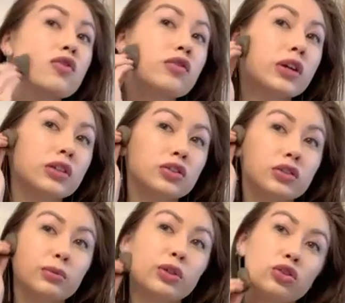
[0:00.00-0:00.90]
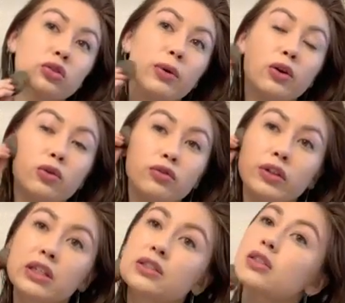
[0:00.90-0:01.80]
Just make sure my whole face looks
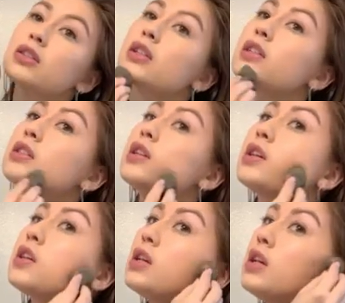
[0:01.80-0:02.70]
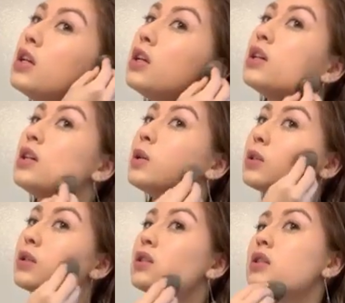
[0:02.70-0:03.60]
like it's the
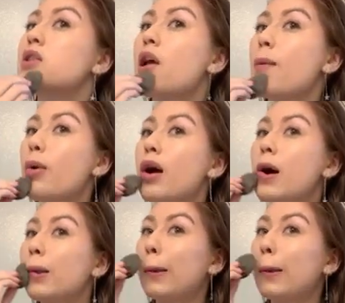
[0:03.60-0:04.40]
same color.